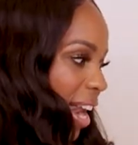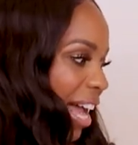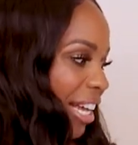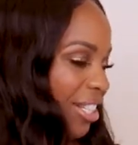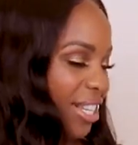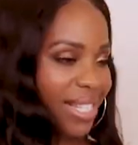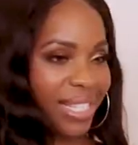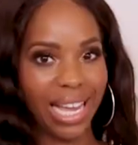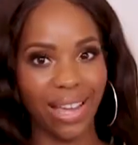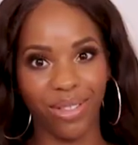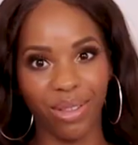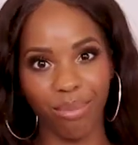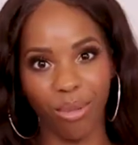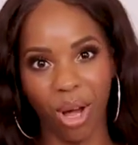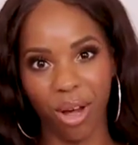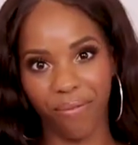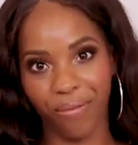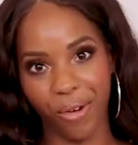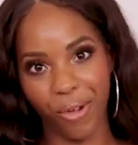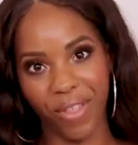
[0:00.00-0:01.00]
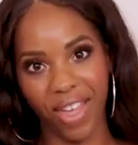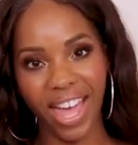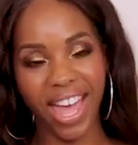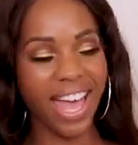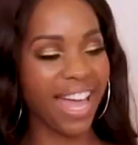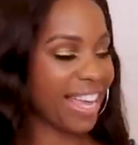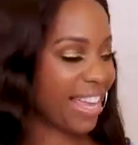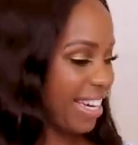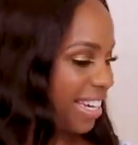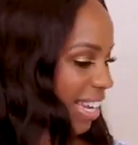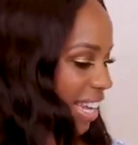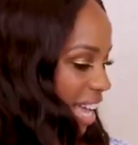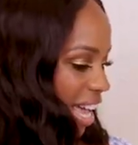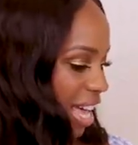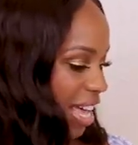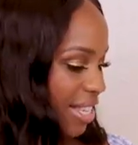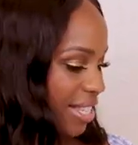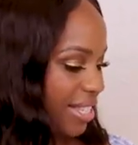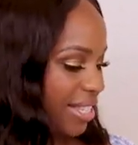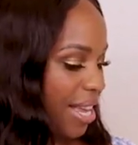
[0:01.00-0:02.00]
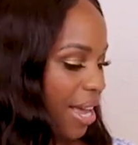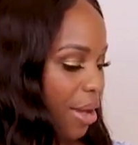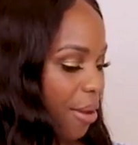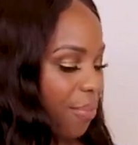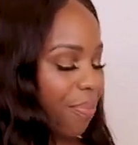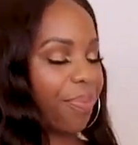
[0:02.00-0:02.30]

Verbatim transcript: I just saved them all for the end. So